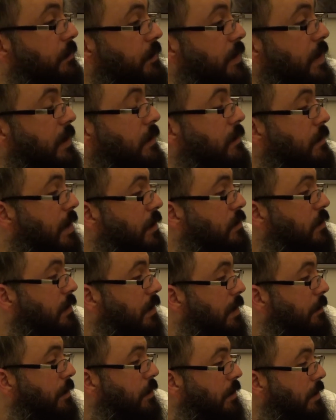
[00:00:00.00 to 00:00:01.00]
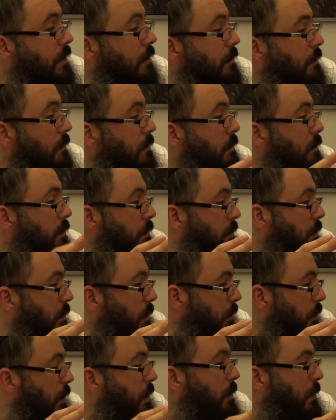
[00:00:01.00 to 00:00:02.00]
the international community
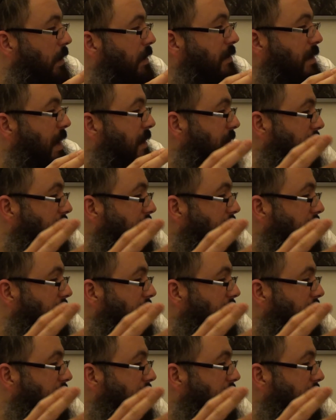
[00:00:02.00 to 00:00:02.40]
would criticize